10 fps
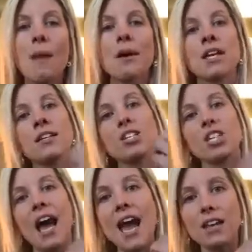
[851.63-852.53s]
But in a
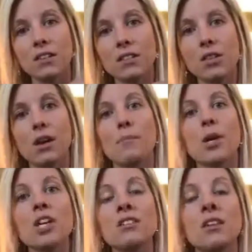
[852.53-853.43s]
child or a
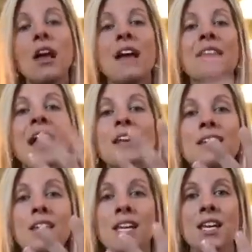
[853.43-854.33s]
person that
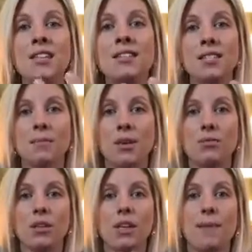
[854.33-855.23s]
needs to be
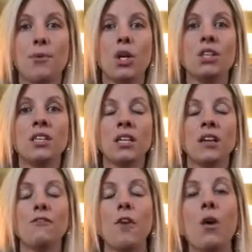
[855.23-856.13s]
really pulled in
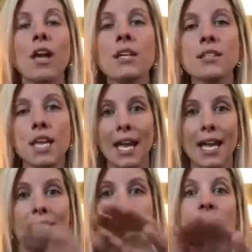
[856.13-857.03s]
and focused,
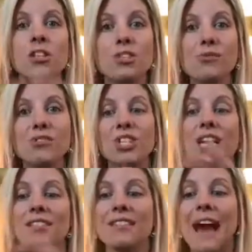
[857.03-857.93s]
it's going to do
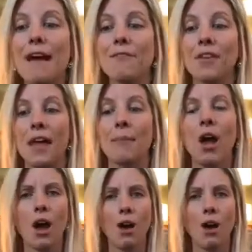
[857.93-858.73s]
just that for them.